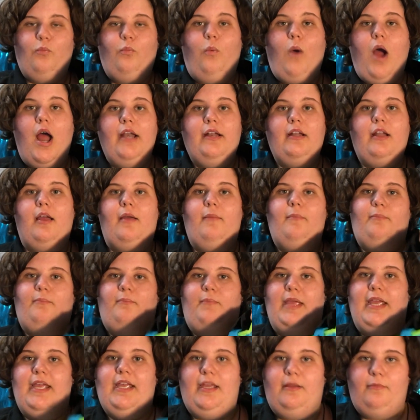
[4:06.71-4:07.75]
One
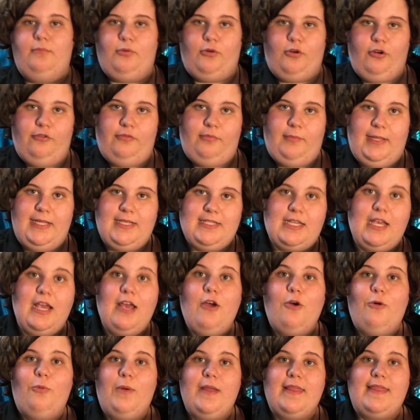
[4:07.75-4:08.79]
big improvement
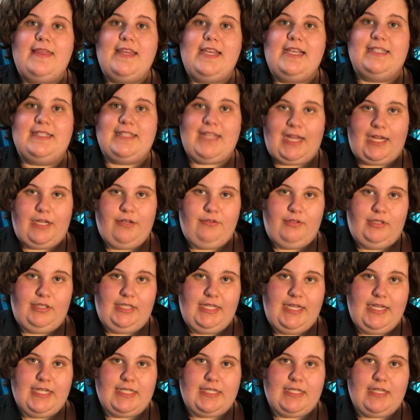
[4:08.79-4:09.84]
with the second
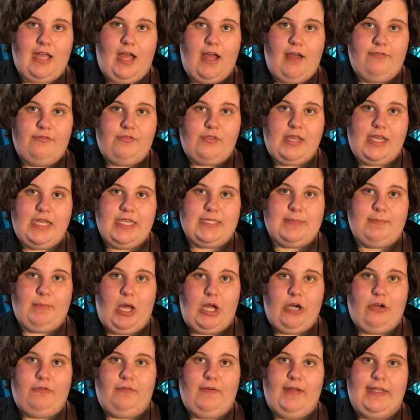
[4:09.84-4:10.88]
release of these
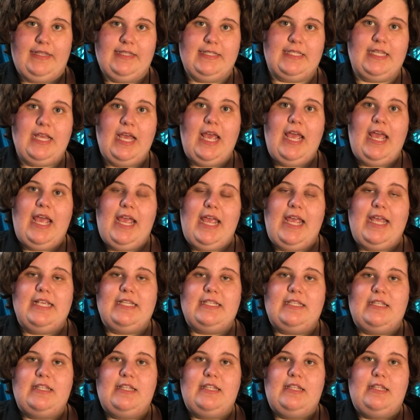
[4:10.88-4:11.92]
monofins
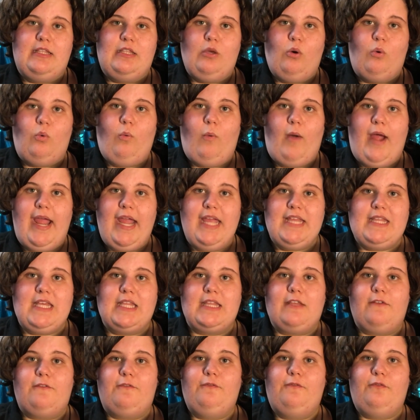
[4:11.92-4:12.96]
is the way
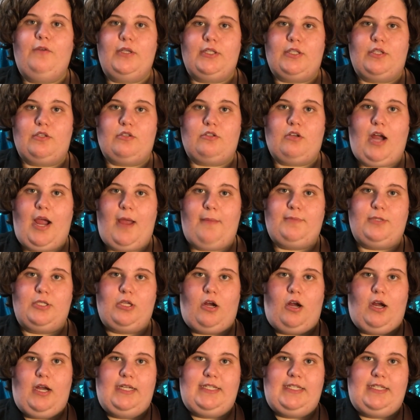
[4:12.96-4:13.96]
that the foot straps are